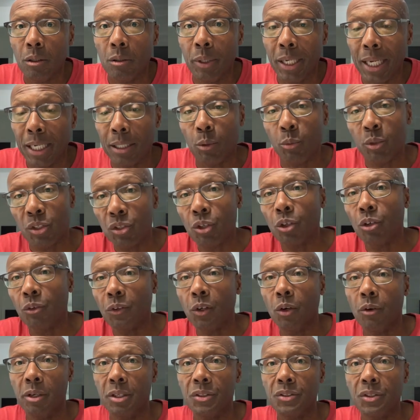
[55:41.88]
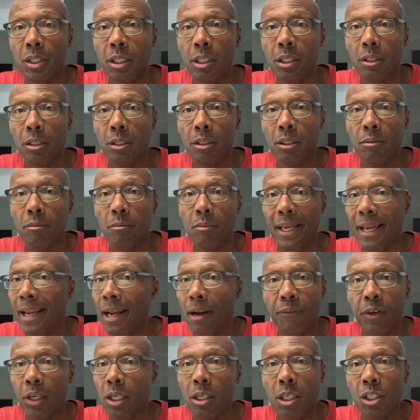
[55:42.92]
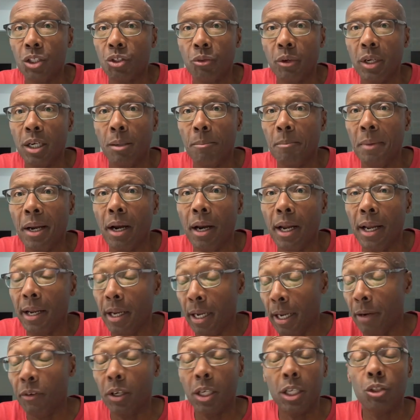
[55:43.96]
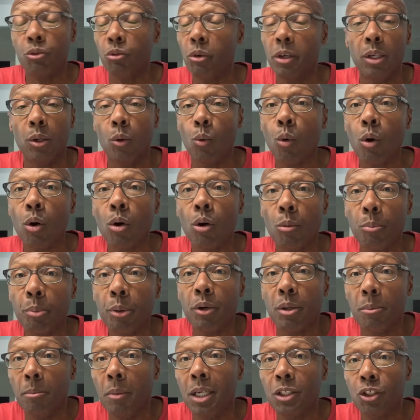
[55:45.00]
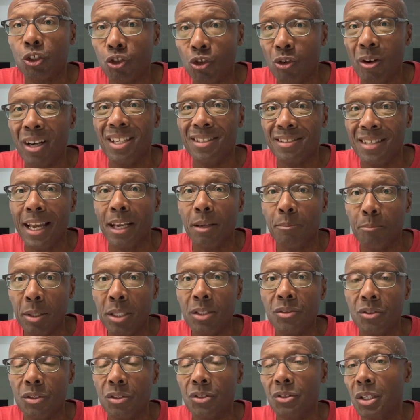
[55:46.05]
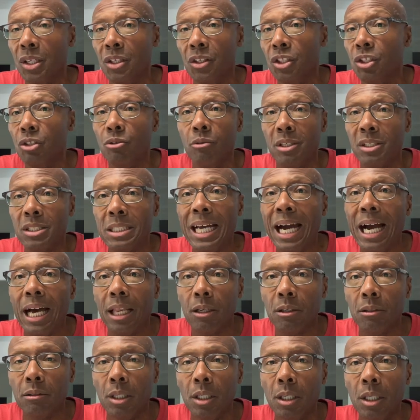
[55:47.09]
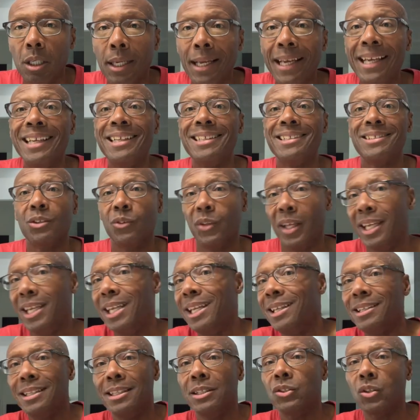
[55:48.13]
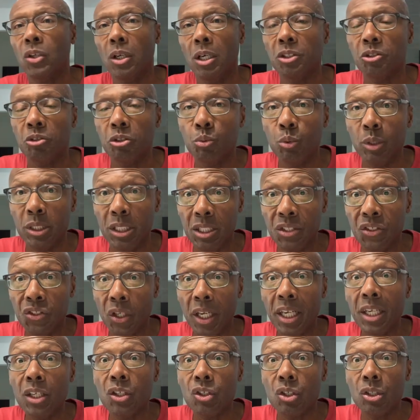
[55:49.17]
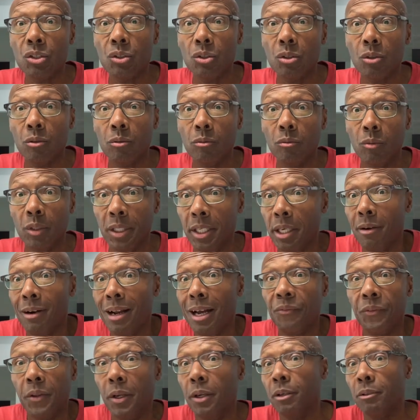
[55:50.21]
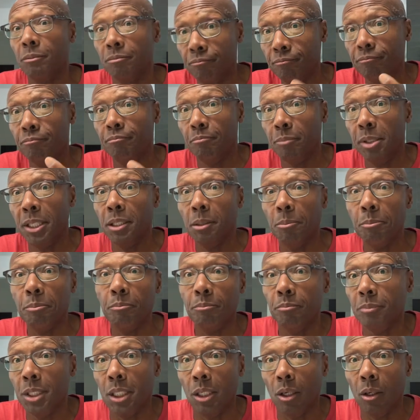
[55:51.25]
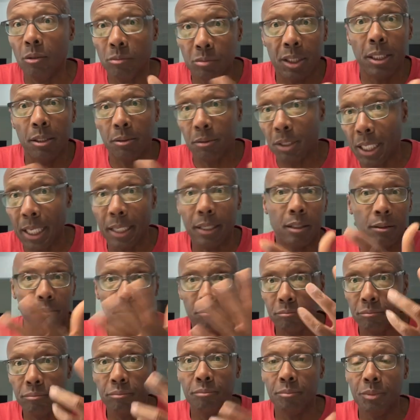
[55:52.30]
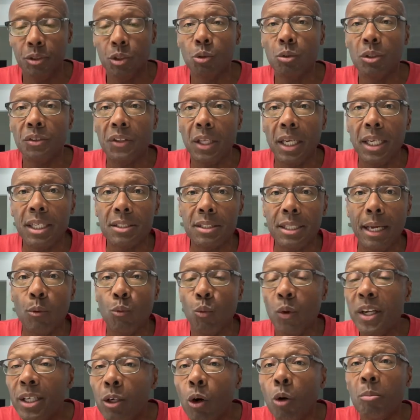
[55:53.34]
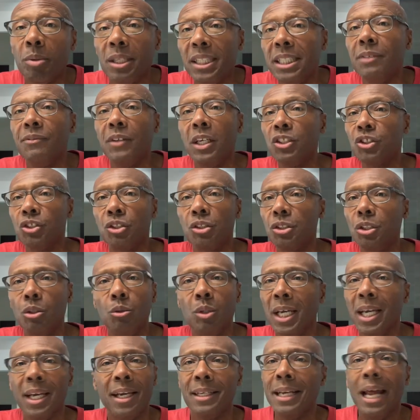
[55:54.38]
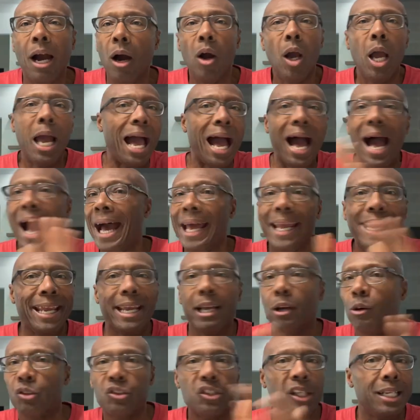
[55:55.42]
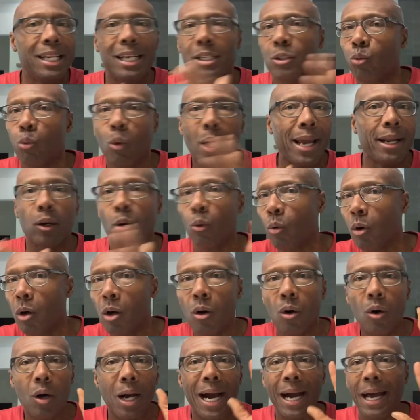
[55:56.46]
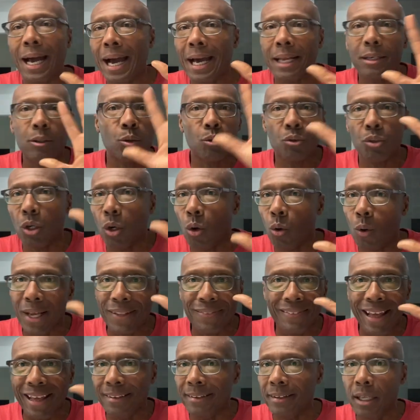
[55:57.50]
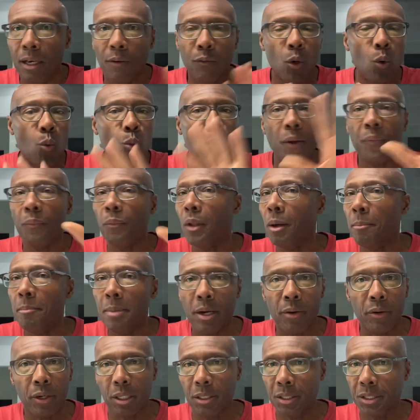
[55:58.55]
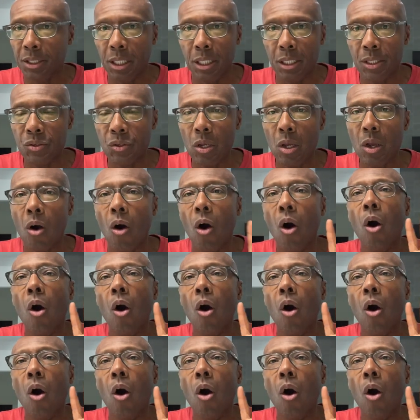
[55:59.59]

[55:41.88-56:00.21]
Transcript: We got the reserve currency. Every country in the world pretty much transacts business in the U.S. dollar. So they hit these countries with these sanctions when they're out there being, you know, when they're kind of doing things that we don't believe they should do. Now, I ain't gonna say that's right or wrong. I don't know at that level what America does.